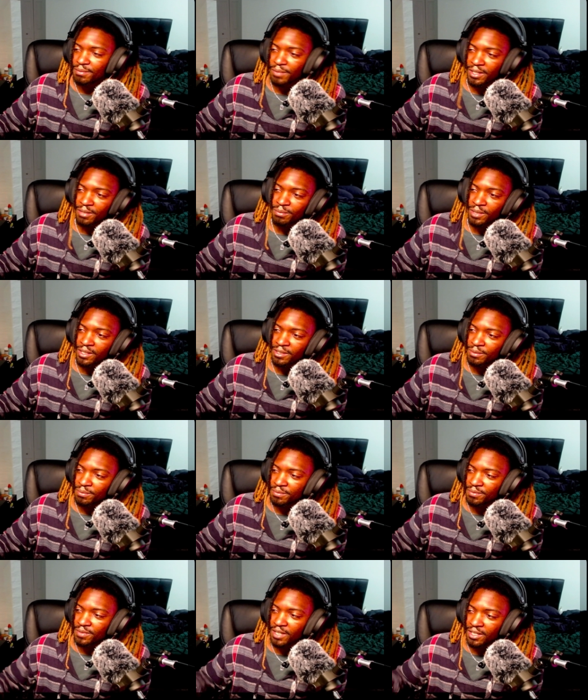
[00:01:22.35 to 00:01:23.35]

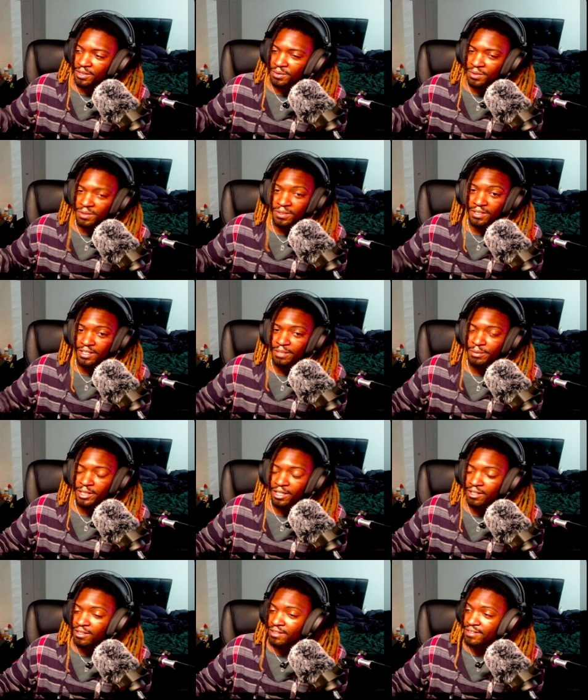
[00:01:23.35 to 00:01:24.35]
Mechabellum got a new unit coming,
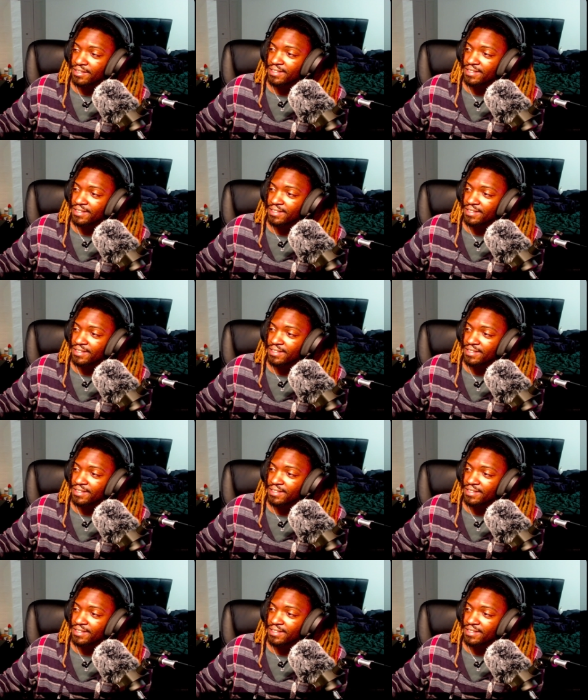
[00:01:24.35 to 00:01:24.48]
y'all.